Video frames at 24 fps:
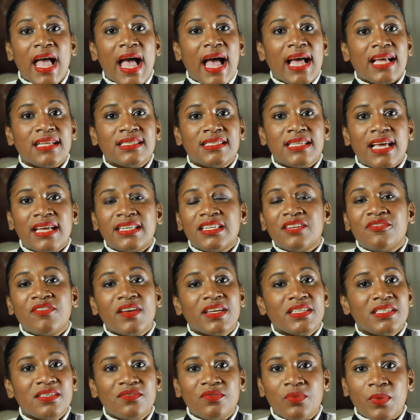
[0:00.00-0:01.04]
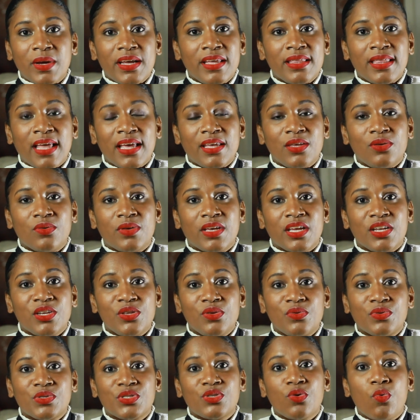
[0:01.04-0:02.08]
and an effective way that you can
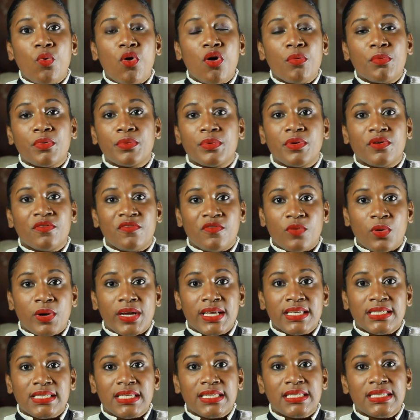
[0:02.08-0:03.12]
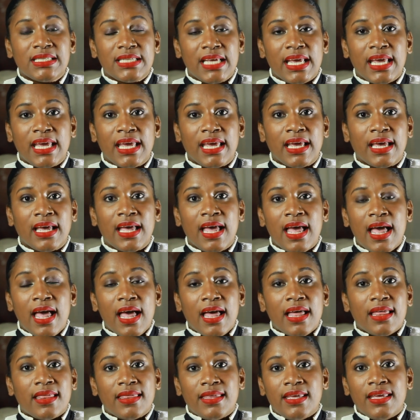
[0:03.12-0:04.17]
use to warm up your voice is saying
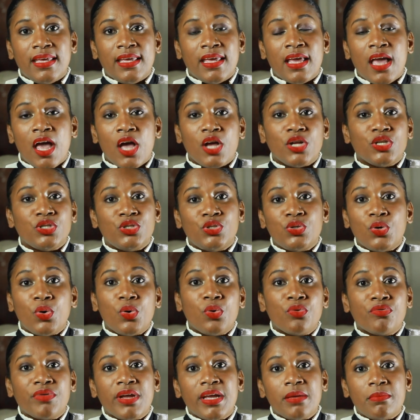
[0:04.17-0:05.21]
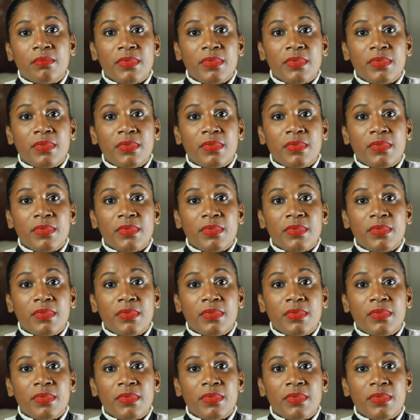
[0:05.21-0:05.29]
the do re